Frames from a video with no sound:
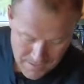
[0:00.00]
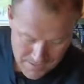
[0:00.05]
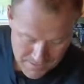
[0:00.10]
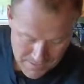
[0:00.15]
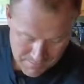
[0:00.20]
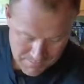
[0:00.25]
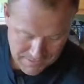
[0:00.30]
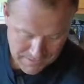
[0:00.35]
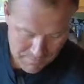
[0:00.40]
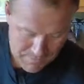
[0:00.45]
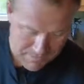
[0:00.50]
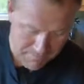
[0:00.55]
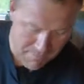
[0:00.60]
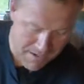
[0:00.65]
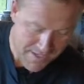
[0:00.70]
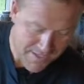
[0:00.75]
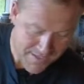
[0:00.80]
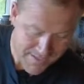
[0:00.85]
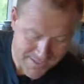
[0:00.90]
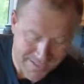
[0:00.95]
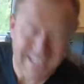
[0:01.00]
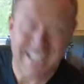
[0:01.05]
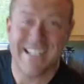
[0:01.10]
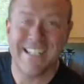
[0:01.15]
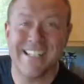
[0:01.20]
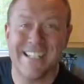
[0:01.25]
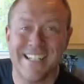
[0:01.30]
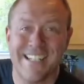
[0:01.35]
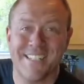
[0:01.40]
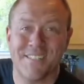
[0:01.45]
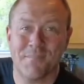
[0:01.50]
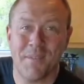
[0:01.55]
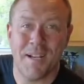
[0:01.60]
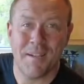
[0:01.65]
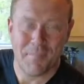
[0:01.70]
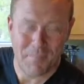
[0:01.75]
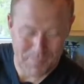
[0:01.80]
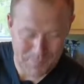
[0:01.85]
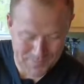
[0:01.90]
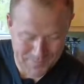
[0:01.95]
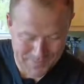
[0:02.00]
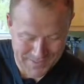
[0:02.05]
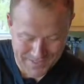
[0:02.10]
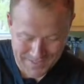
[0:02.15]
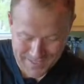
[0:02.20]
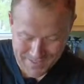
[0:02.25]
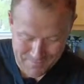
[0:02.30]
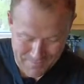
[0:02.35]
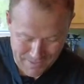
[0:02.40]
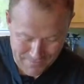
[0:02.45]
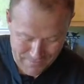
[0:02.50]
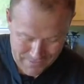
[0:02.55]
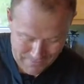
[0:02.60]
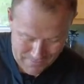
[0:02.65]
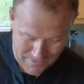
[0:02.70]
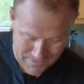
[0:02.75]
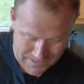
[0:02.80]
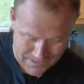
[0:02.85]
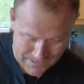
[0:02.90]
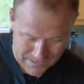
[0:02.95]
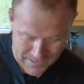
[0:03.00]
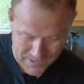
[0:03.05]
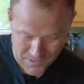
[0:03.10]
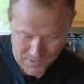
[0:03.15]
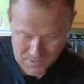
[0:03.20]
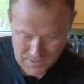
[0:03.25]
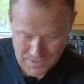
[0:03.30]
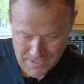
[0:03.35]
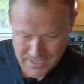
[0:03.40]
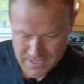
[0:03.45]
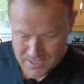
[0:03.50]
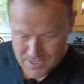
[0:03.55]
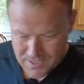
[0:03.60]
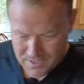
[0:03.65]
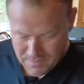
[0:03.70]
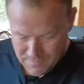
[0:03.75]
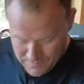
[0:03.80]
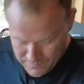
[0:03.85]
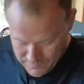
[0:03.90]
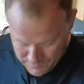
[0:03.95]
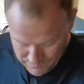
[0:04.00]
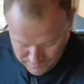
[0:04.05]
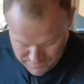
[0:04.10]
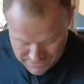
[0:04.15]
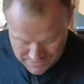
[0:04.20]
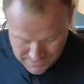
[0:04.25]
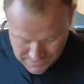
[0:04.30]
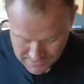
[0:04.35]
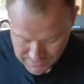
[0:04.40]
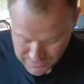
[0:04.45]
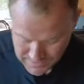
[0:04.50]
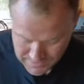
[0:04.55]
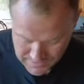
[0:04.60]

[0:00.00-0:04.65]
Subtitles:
Make a big mess. That's my favorite thing to do in the kitchen, mess.